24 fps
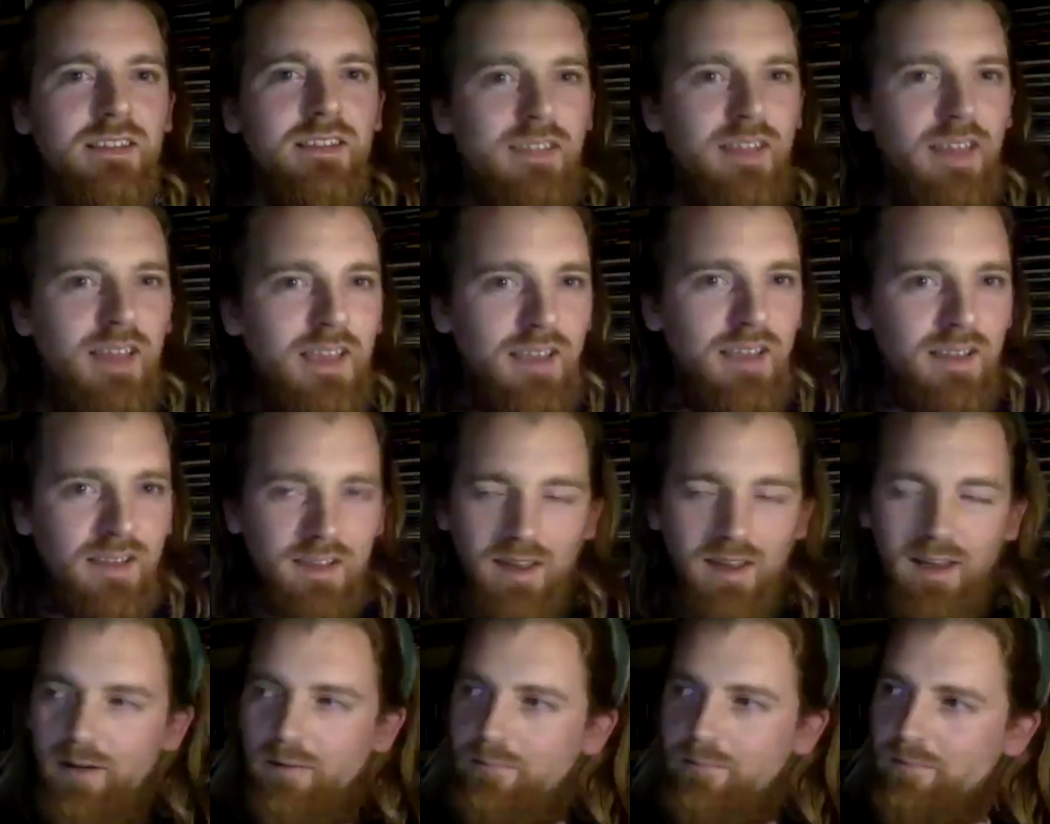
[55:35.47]
thing
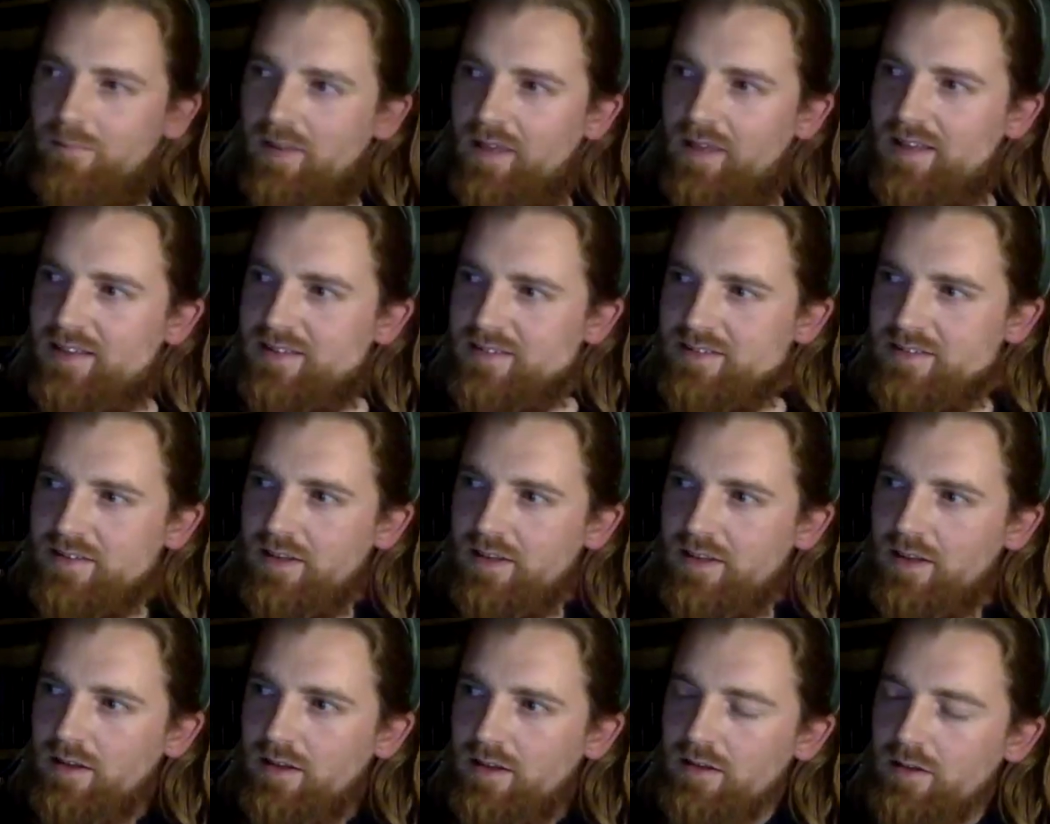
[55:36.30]
um, is
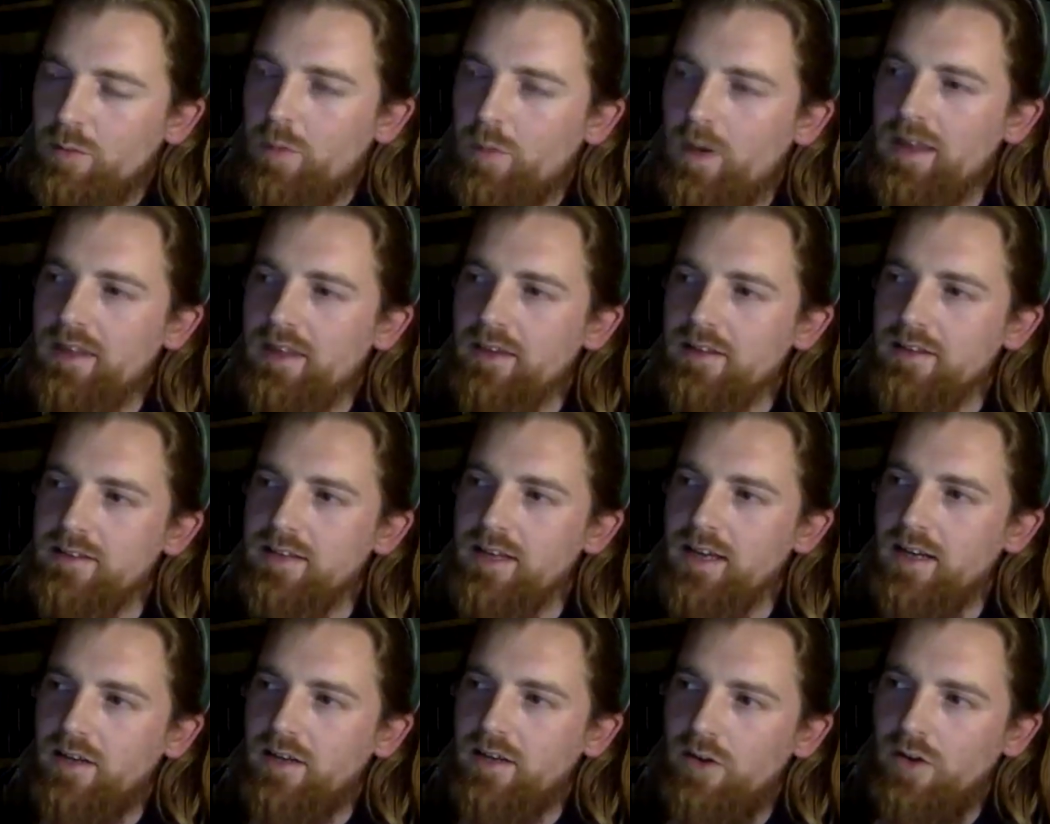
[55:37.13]
the the way that
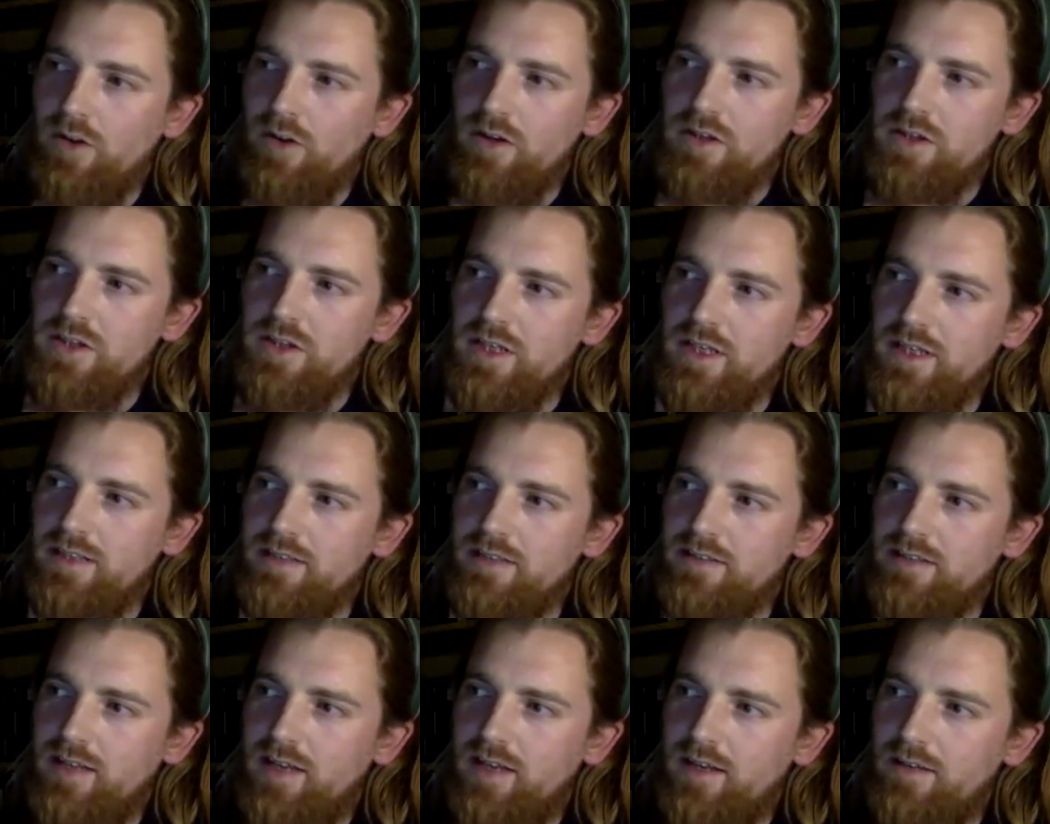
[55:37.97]

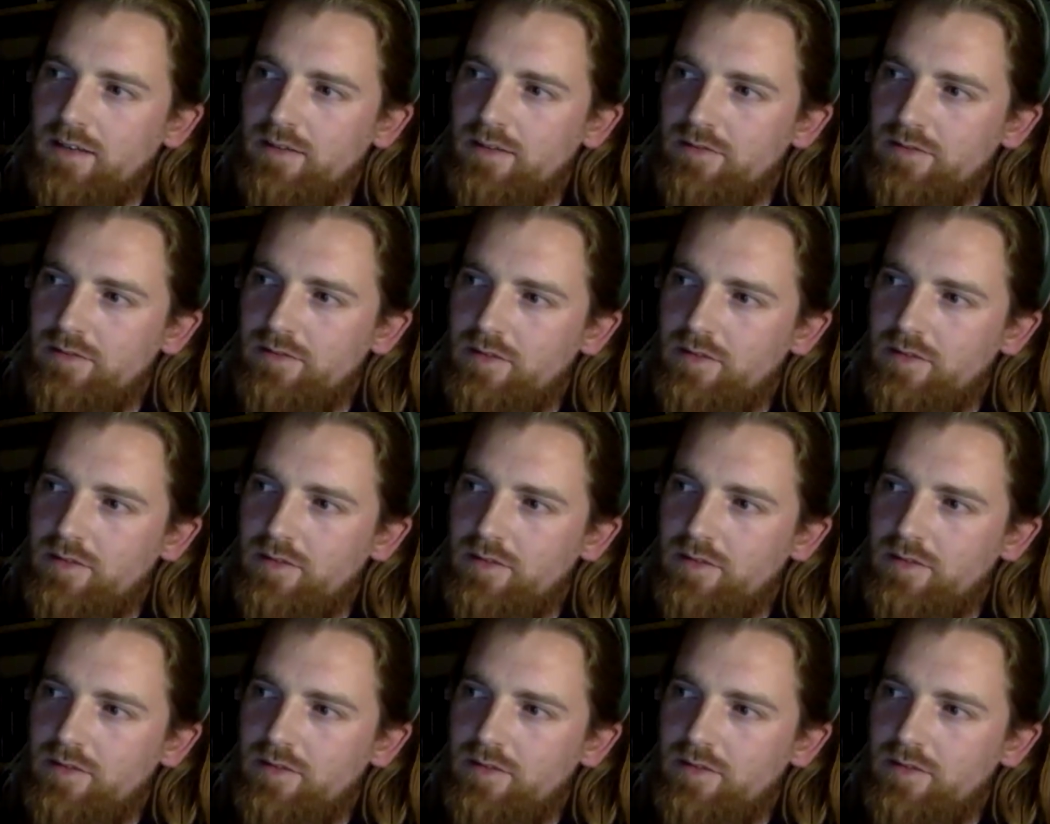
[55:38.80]
technologies kind of